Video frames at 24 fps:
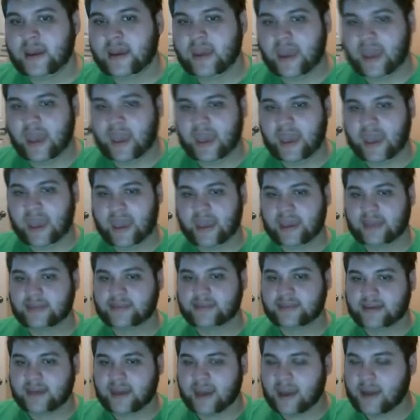And
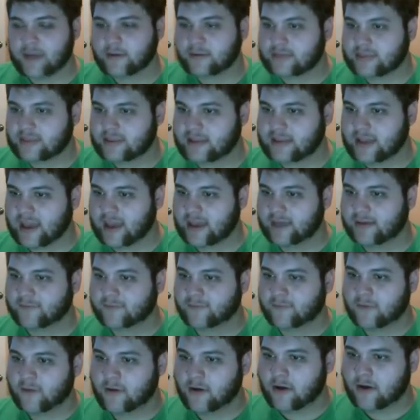the guy with the knife
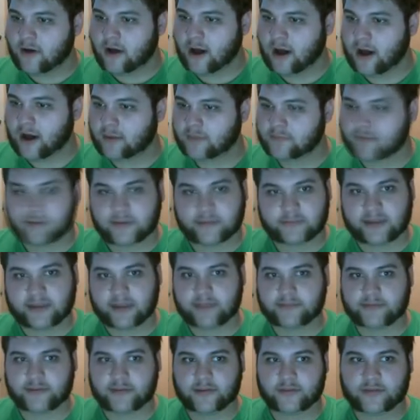
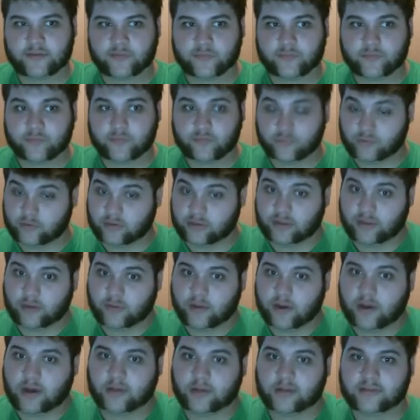sometimes does really
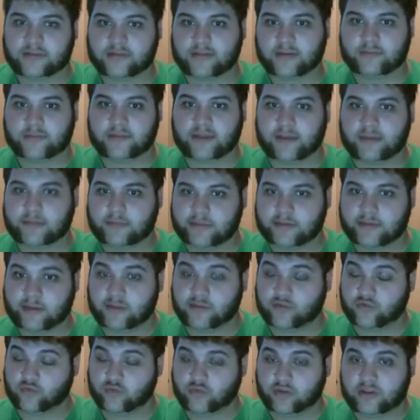well and sometimes does
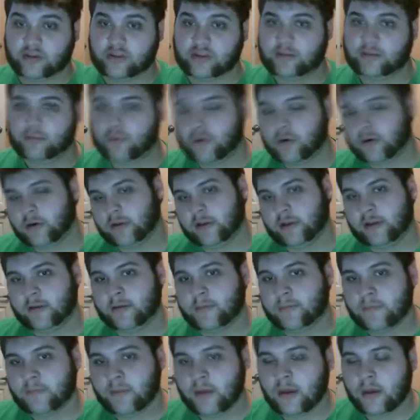really poorly.
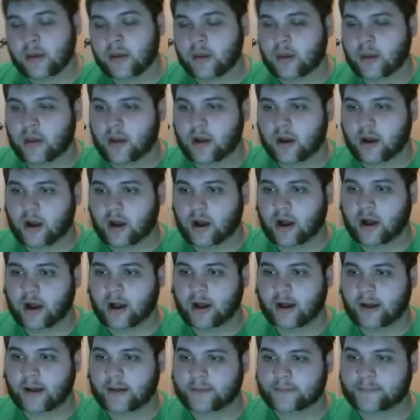
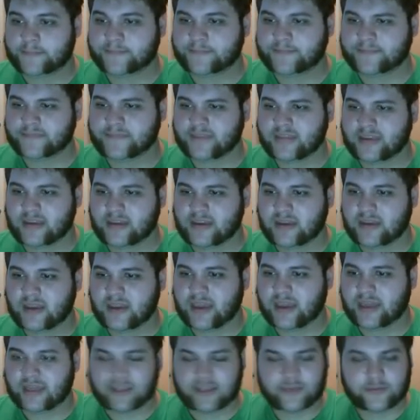And
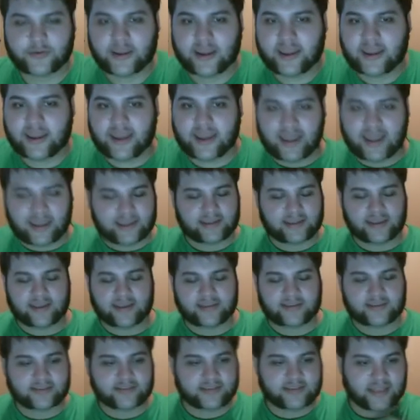that's why I
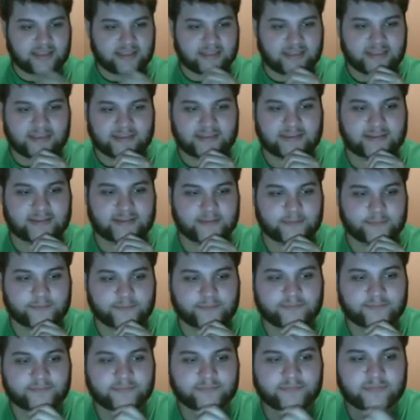just like the system.
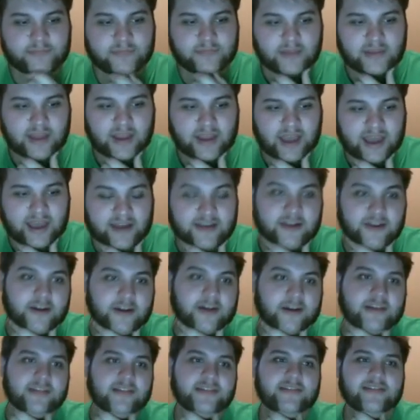I don't
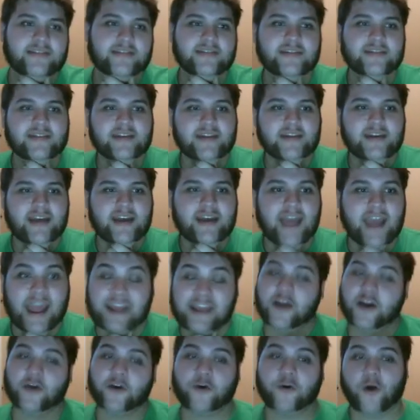know. I
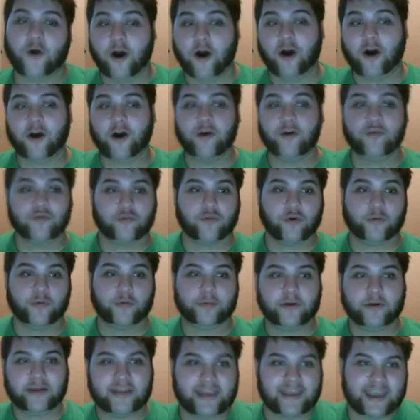know all
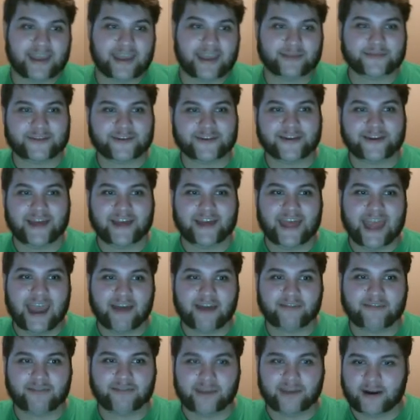role-playing games are going to
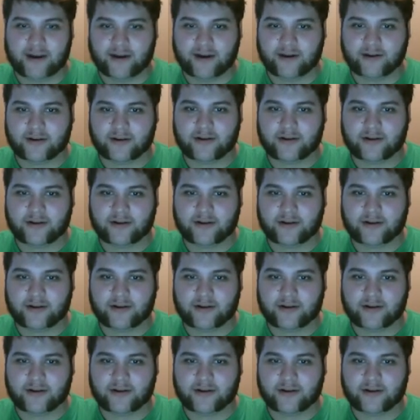have their